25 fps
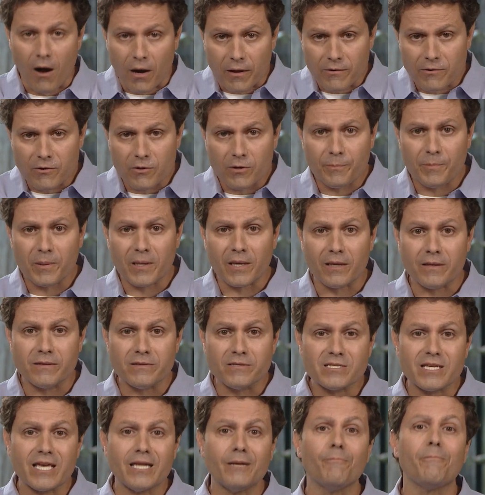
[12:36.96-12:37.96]

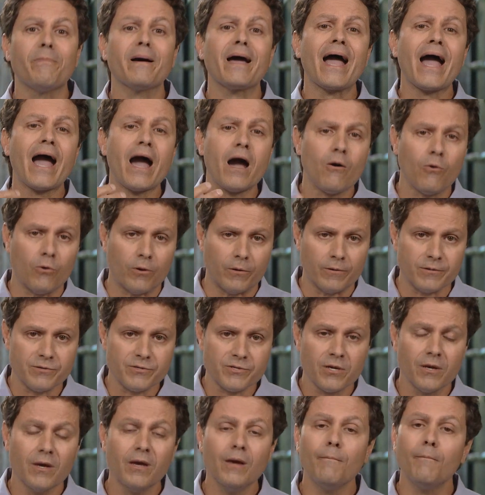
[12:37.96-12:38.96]
underpins and
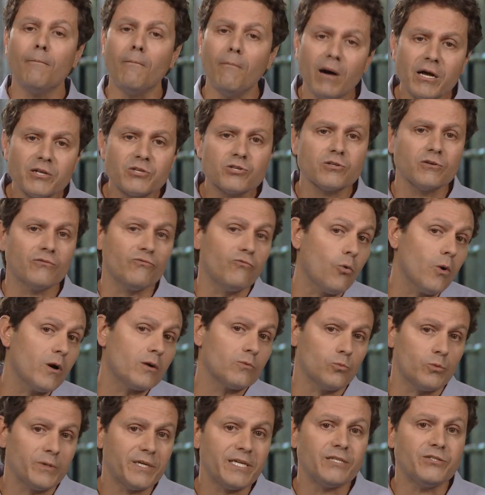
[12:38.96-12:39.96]
powers much of
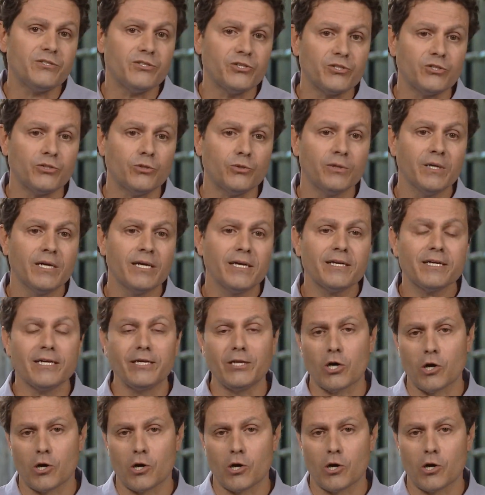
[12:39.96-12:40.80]
what we do in